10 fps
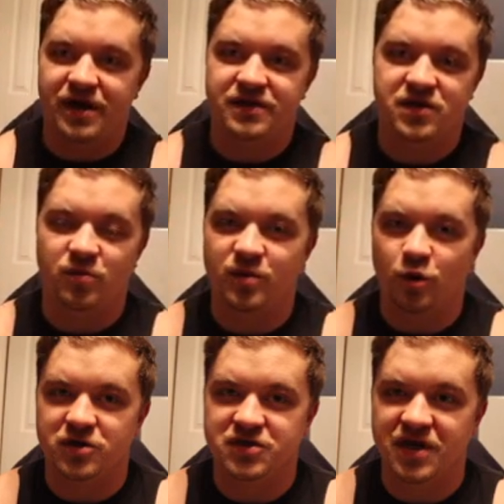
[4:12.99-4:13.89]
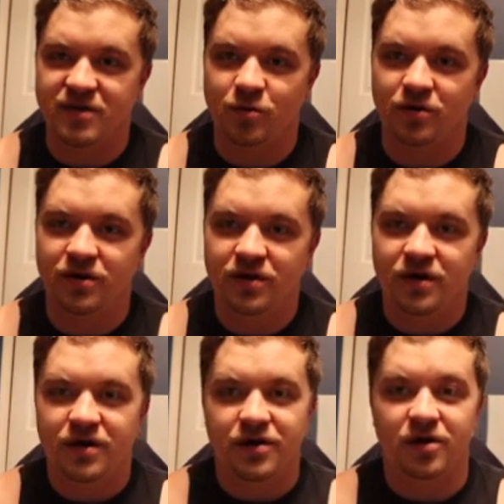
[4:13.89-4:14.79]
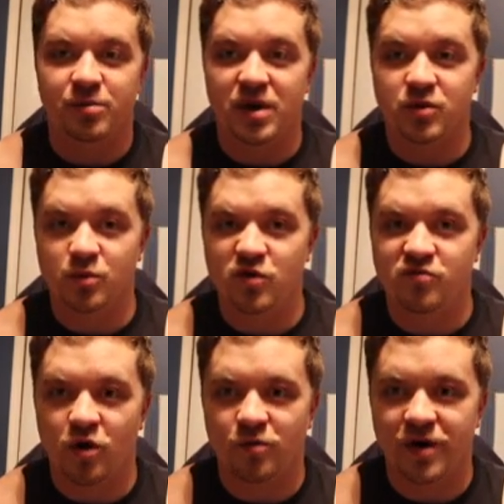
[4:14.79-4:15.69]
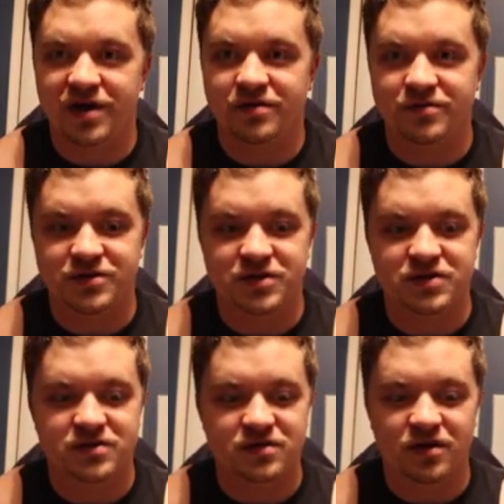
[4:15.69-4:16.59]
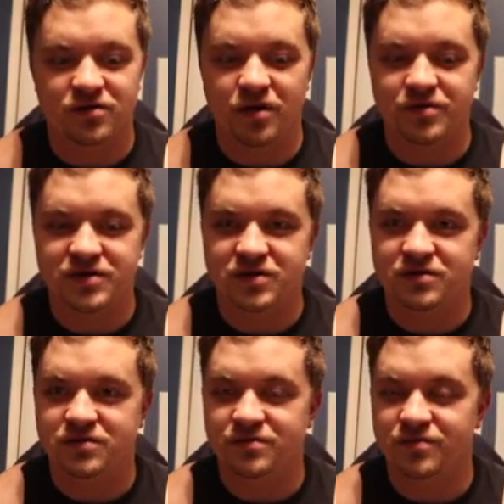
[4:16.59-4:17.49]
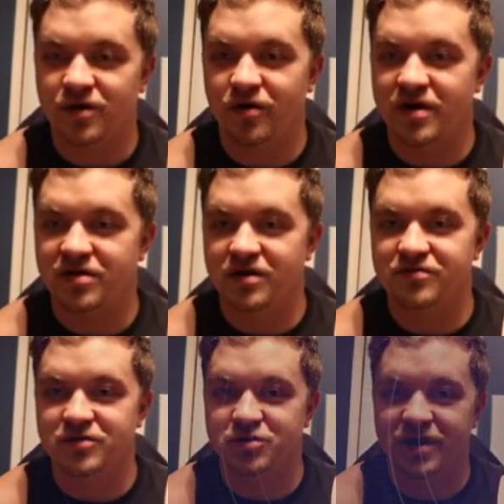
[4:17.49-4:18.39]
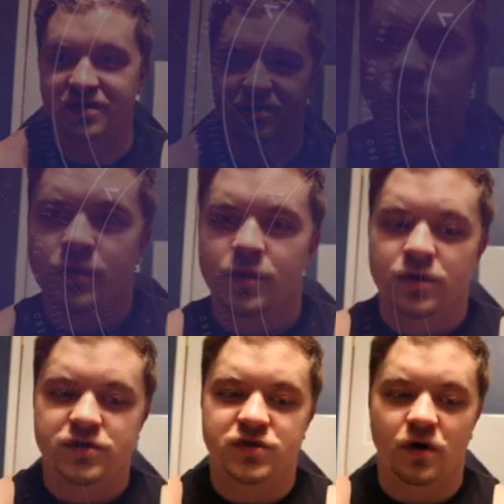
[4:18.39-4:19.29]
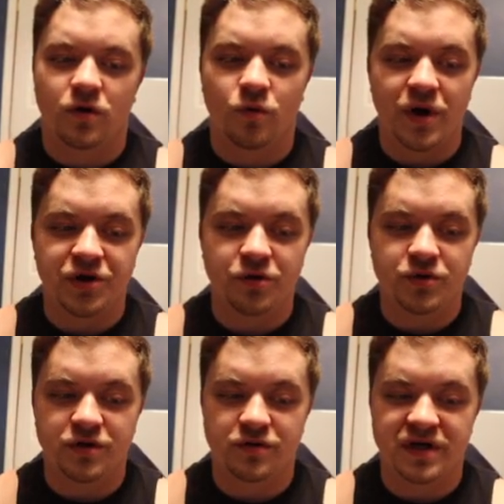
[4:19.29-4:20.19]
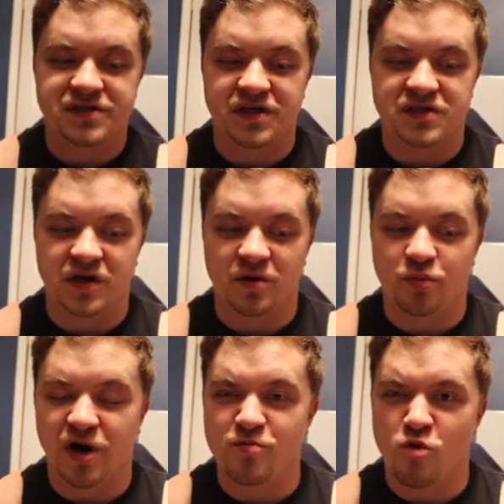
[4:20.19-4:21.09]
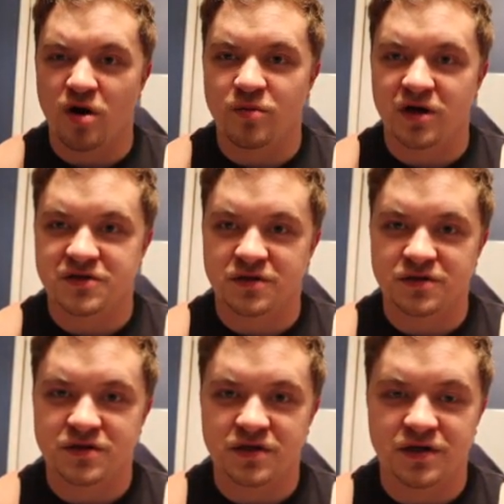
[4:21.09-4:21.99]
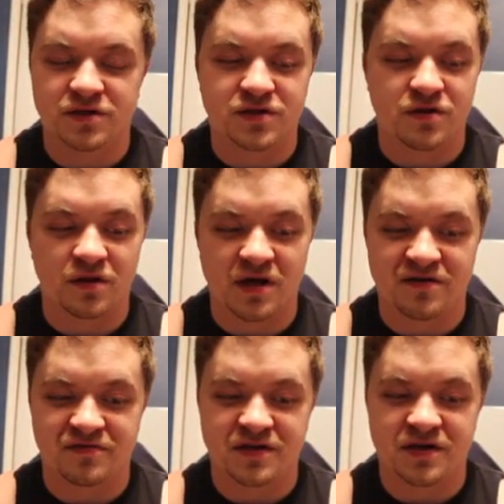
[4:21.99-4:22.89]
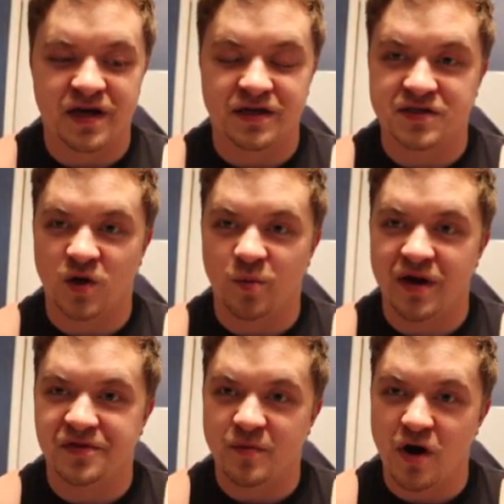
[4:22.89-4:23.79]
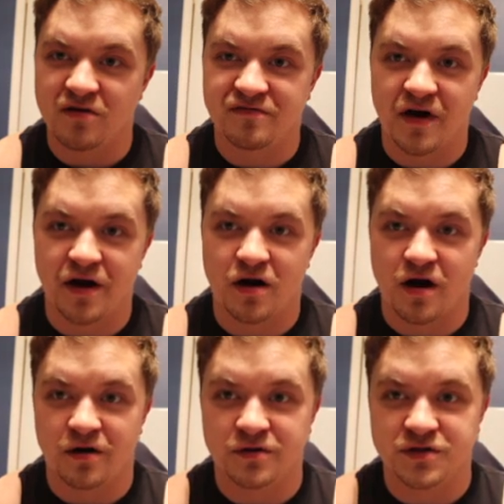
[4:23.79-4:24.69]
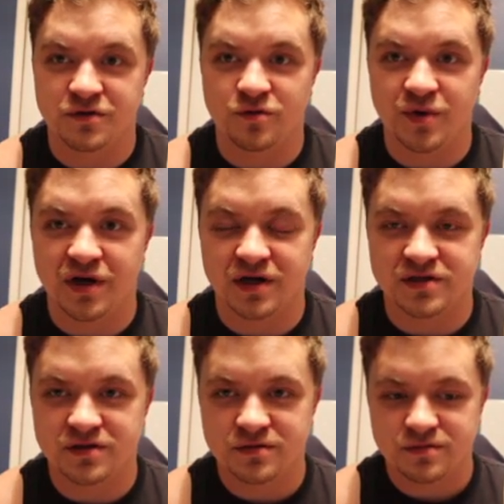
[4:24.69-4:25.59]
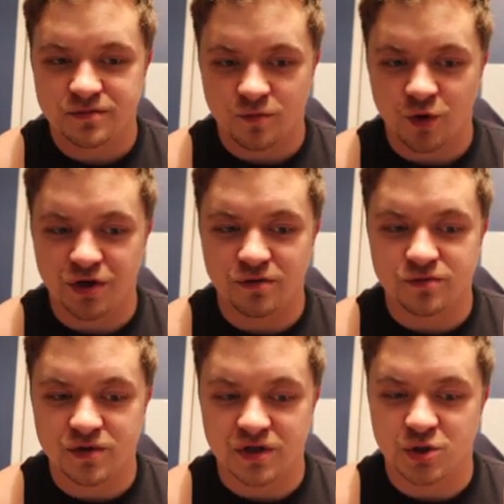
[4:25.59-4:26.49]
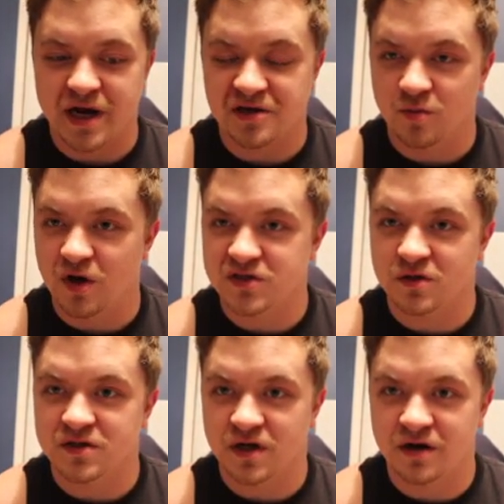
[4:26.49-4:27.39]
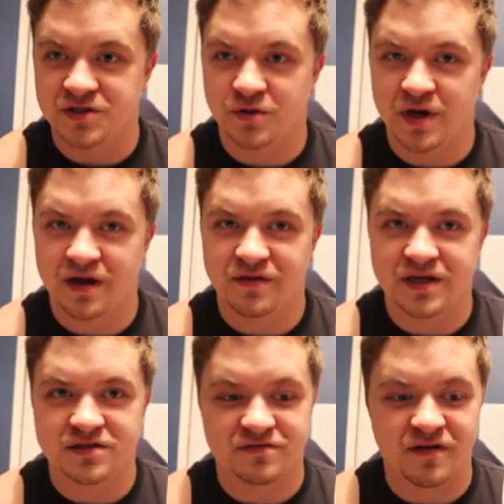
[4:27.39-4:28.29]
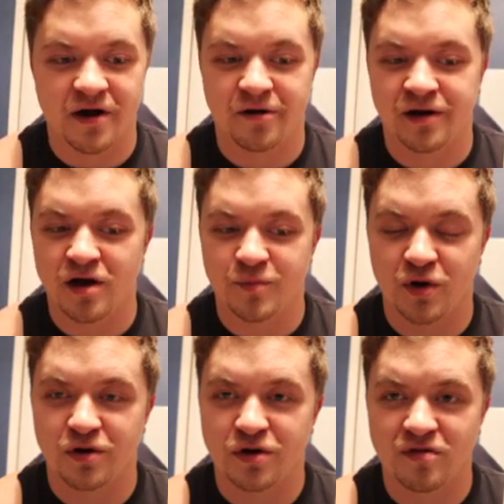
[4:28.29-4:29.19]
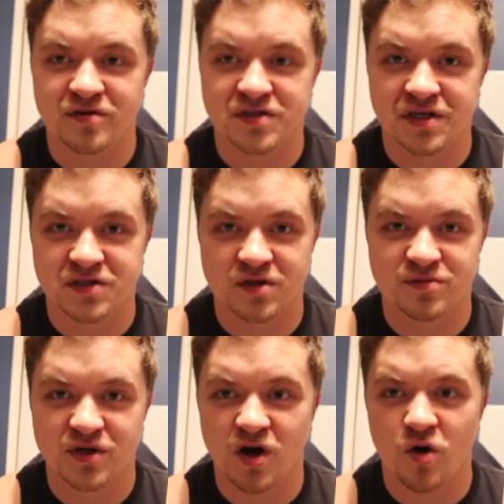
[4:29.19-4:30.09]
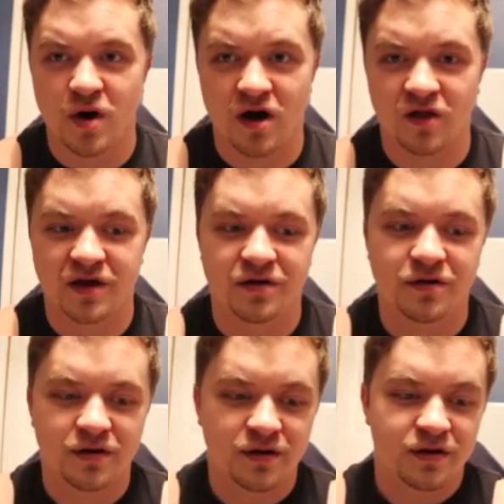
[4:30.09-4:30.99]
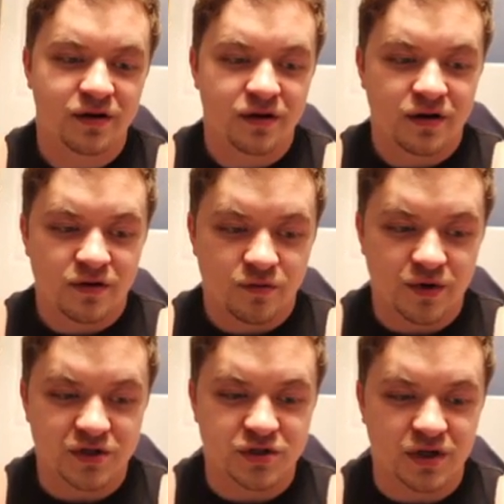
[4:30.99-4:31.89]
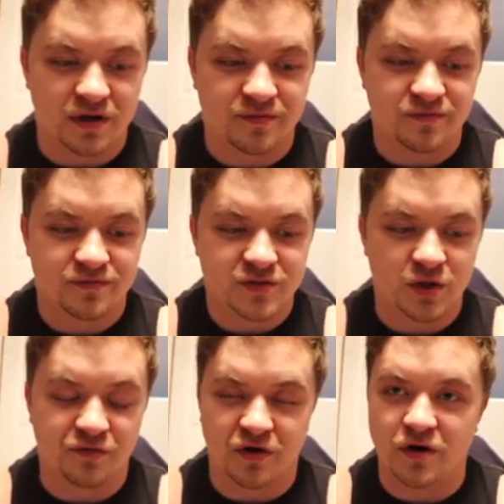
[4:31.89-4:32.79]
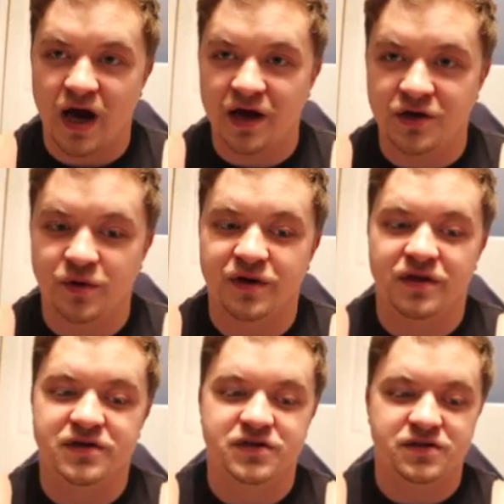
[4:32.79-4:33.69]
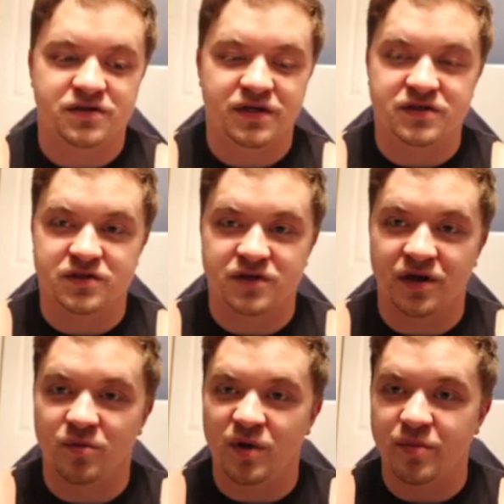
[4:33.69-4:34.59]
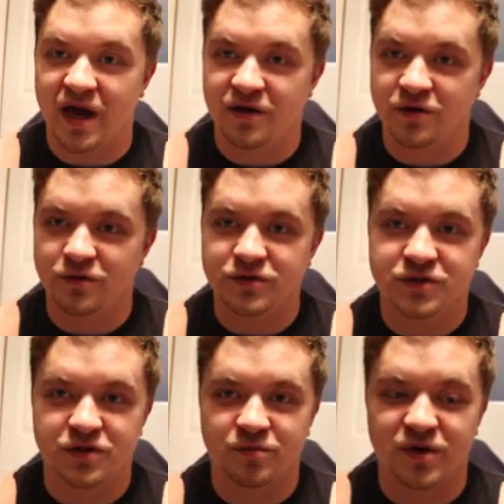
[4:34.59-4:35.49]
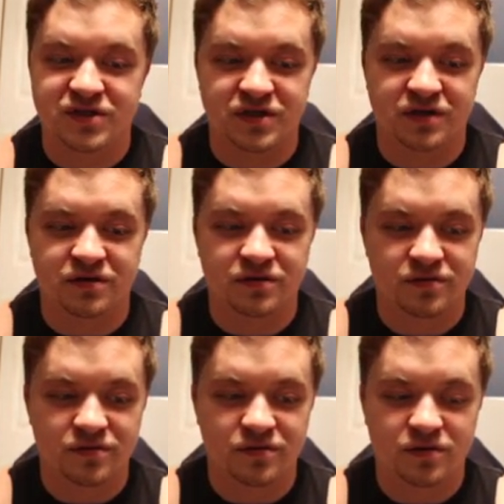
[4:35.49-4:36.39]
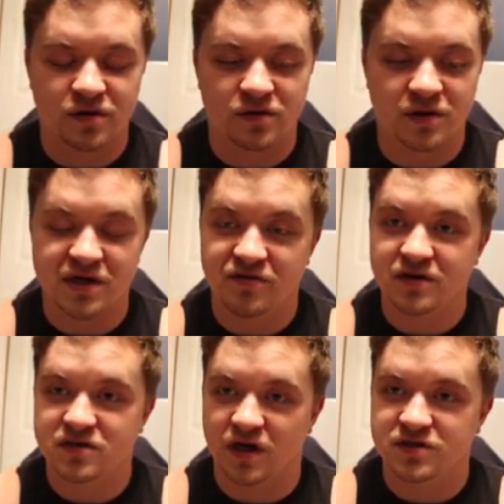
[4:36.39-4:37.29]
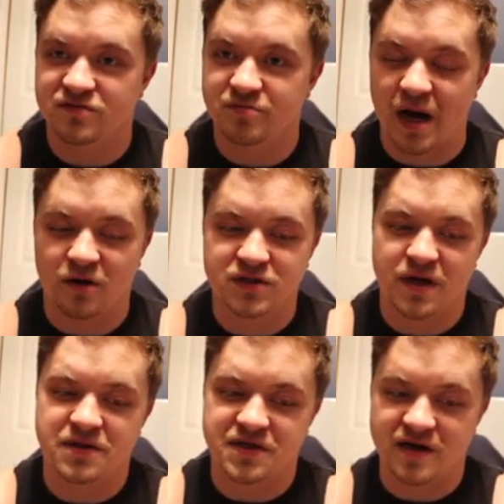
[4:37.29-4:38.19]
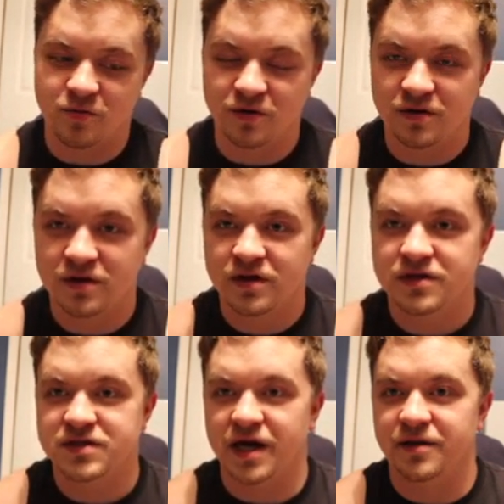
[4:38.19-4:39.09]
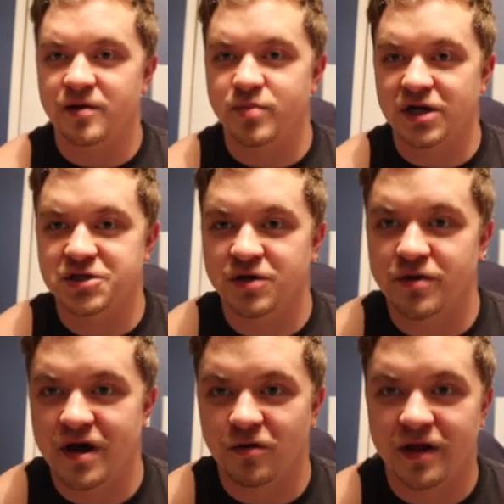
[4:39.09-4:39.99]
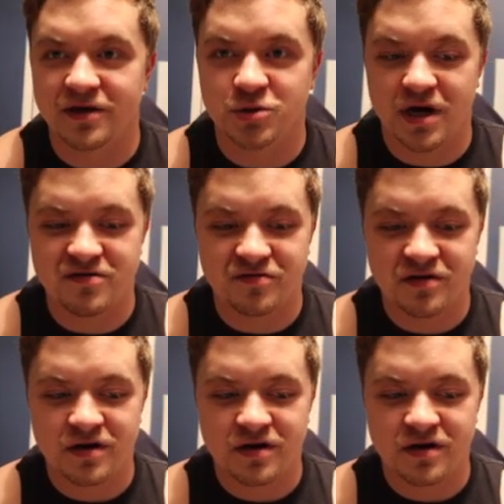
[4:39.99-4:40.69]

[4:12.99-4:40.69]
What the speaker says: It's going to be more stable. You're going to be able to move more weight, which is, always a great thing for strength. So when you do this, it's going to bring more muscles into the lift, and it's going to make them all fire harder too, because when you contract a muscle as hard as you can, that's firing up your nervous system to go all in. So if you're not doing this, it's going to be bad news. You're missing or leaving tons of pounds on the table. It's kind of like benching without leg drive.